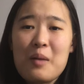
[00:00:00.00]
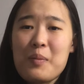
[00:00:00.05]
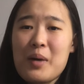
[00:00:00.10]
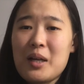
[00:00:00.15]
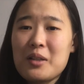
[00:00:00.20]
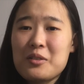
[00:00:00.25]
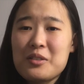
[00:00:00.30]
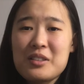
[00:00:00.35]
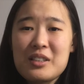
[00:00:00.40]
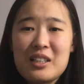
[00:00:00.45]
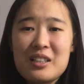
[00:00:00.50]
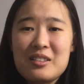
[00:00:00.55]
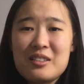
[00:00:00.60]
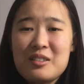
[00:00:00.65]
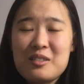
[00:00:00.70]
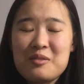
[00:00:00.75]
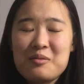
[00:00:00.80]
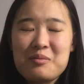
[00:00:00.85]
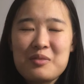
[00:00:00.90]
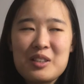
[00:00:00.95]

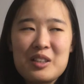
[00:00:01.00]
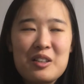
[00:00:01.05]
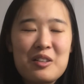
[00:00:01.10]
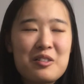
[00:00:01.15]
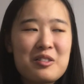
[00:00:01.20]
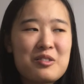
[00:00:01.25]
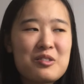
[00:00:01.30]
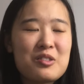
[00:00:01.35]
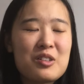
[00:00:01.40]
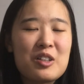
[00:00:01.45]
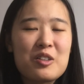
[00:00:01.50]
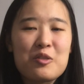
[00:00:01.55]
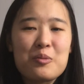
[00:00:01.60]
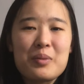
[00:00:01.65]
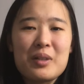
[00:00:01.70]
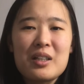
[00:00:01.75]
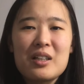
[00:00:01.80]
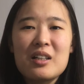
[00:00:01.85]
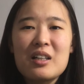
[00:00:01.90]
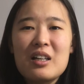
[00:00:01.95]
hepatocytes, try to
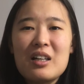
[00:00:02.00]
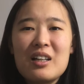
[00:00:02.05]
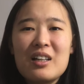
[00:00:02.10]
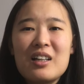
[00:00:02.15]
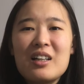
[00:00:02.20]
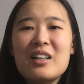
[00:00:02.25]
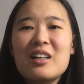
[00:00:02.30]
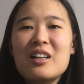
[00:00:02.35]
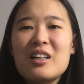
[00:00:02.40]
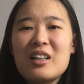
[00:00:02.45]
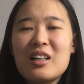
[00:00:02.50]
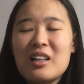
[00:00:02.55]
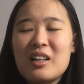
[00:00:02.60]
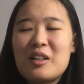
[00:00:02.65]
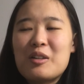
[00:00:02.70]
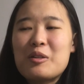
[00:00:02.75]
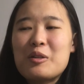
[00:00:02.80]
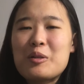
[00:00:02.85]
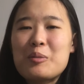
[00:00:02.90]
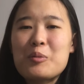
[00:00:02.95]
be
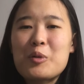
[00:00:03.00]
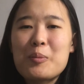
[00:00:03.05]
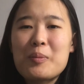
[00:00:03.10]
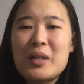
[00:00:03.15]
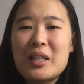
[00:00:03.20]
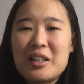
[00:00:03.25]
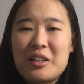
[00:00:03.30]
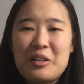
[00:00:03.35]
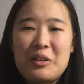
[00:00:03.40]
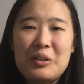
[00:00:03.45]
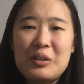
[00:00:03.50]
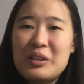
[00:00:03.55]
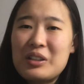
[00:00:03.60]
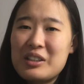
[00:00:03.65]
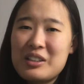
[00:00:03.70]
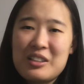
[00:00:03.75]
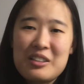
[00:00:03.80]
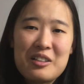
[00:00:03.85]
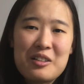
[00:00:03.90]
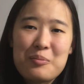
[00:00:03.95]
more medical.
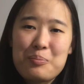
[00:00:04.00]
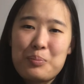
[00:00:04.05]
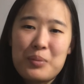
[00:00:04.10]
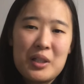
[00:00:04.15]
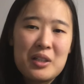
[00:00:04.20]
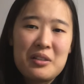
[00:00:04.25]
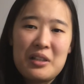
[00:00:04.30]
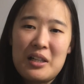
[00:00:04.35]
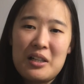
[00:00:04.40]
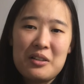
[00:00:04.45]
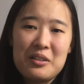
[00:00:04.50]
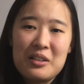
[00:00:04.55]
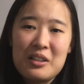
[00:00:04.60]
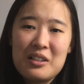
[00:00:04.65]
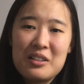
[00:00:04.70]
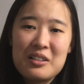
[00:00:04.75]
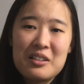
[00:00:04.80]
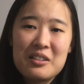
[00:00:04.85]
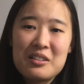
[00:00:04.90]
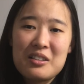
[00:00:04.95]
They're burned out,
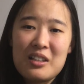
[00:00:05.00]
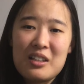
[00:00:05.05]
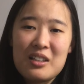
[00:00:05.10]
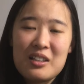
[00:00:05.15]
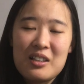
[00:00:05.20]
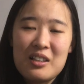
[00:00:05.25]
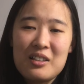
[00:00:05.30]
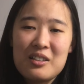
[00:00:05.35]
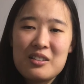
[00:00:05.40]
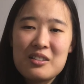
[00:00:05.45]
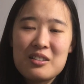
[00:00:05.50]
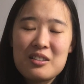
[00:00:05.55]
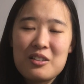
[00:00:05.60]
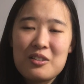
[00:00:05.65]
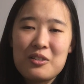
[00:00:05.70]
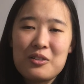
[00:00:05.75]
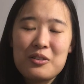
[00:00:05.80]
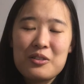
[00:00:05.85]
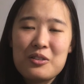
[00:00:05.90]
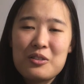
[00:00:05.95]
they're dead.
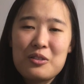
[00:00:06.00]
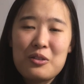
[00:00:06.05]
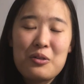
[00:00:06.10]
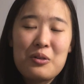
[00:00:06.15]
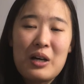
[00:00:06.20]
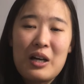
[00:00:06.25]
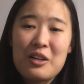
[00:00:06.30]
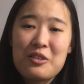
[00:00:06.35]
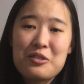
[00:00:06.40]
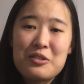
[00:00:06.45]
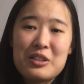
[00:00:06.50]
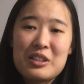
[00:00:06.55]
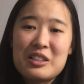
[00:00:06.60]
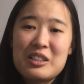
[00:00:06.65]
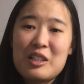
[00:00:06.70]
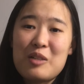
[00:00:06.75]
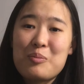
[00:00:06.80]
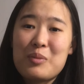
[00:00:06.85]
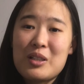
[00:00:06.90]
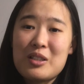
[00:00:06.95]
So you don't actually
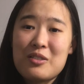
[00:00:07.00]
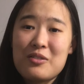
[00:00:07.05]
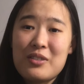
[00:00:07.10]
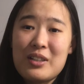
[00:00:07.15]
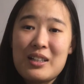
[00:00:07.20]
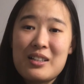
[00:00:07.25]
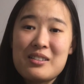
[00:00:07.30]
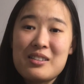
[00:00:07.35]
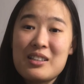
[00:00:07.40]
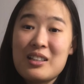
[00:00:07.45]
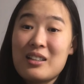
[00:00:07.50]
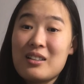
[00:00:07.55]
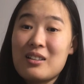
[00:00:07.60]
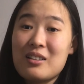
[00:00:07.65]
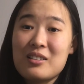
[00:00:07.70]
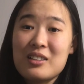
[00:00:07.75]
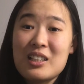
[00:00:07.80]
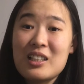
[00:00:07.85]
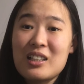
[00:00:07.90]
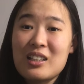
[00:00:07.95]
see much of AST,
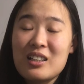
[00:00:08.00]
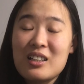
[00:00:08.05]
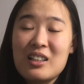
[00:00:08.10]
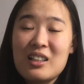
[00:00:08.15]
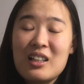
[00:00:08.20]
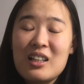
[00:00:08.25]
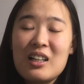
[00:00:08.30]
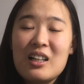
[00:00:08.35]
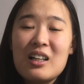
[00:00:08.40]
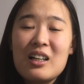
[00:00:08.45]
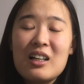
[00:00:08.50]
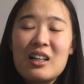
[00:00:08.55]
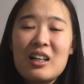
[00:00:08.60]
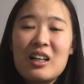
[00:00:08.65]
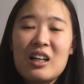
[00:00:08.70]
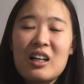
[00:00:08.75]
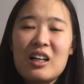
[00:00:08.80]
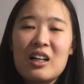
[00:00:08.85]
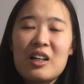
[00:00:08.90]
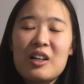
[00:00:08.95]
ALT.
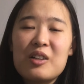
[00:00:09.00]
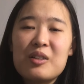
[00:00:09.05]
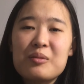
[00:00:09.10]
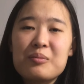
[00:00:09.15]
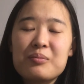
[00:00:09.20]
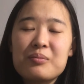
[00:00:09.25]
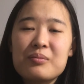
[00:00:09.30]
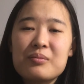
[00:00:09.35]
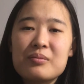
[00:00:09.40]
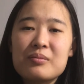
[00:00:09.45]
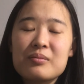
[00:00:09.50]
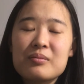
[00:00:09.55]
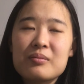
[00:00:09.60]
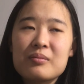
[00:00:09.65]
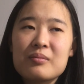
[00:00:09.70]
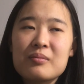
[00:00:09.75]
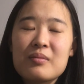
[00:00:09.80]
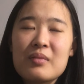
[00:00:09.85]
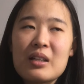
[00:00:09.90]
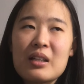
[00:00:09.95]
Um,
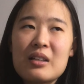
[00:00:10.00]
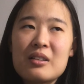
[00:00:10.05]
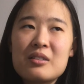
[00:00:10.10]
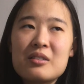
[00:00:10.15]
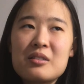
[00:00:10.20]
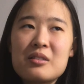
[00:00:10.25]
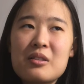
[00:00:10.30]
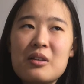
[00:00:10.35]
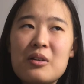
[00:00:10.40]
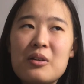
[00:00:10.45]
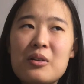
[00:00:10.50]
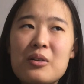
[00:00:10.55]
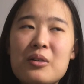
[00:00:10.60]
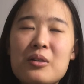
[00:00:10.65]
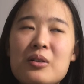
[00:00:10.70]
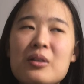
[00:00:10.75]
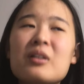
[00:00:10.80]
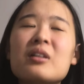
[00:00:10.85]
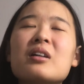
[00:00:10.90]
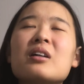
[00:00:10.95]

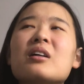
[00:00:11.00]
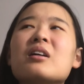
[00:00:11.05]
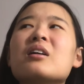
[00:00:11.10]
so